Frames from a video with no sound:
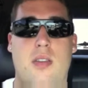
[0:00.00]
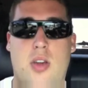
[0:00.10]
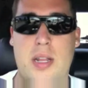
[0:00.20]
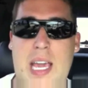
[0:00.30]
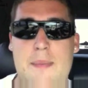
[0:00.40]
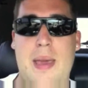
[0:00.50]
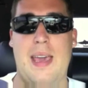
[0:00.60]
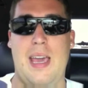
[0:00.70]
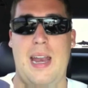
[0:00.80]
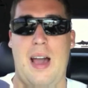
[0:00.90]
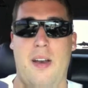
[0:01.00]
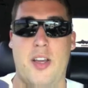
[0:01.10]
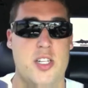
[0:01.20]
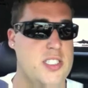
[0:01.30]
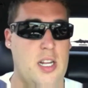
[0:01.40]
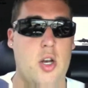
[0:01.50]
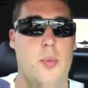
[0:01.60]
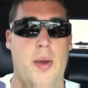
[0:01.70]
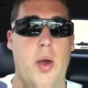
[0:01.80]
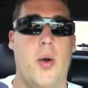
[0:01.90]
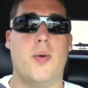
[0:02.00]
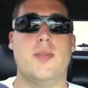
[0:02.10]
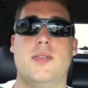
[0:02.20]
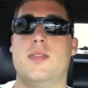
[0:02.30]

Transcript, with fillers: you could have gave me a handout and I could have done it on my own.